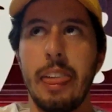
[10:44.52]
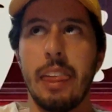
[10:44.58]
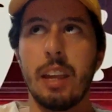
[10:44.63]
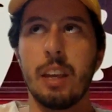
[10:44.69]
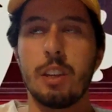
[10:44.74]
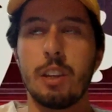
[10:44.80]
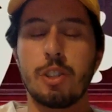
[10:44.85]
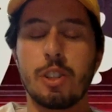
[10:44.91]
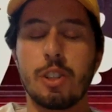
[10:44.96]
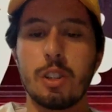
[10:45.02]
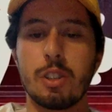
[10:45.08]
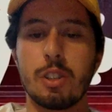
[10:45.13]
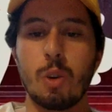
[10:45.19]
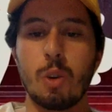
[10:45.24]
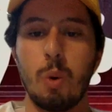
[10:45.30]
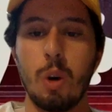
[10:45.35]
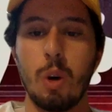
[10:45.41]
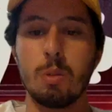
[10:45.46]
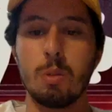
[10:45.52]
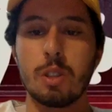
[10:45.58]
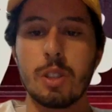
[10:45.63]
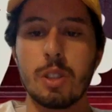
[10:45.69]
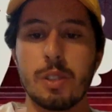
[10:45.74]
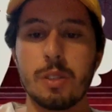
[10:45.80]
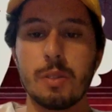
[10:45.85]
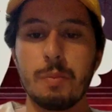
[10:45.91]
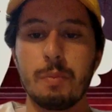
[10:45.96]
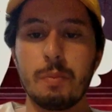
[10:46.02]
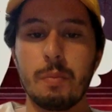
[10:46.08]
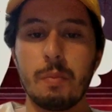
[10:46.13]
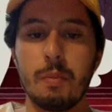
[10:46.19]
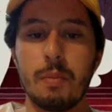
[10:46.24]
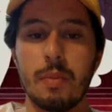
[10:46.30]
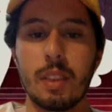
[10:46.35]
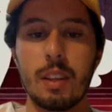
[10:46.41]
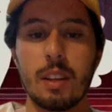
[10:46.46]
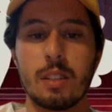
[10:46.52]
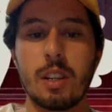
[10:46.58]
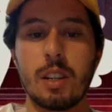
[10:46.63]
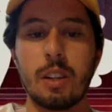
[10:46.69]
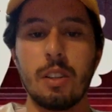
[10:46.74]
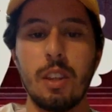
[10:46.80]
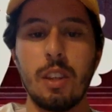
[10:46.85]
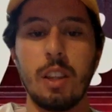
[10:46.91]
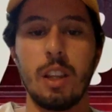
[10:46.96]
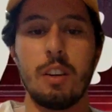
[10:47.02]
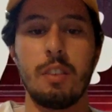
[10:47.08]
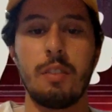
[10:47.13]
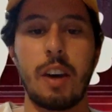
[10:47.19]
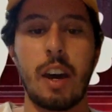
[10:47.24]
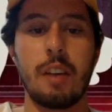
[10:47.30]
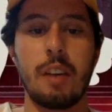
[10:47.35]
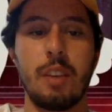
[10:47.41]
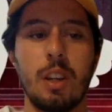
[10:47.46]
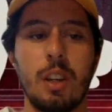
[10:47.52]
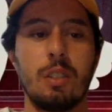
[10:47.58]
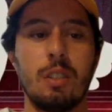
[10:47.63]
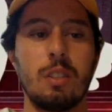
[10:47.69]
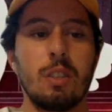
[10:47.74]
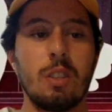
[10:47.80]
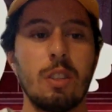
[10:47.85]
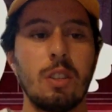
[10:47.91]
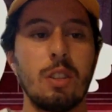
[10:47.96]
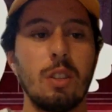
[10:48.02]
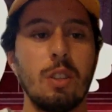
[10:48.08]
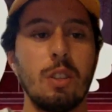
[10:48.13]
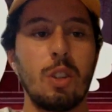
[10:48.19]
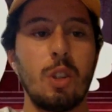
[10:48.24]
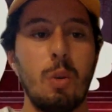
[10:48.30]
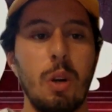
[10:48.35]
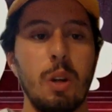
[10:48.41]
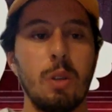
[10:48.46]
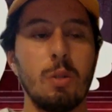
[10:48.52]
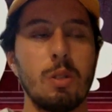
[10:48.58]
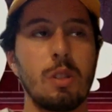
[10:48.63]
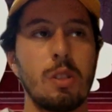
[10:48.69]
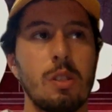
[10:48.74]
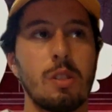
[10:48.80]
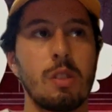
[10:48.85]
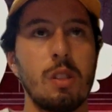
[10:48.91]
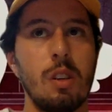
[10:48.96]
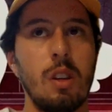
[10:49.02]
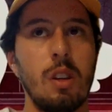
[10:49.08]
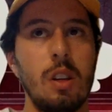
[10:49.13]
is just quotes. Because I really love having quotes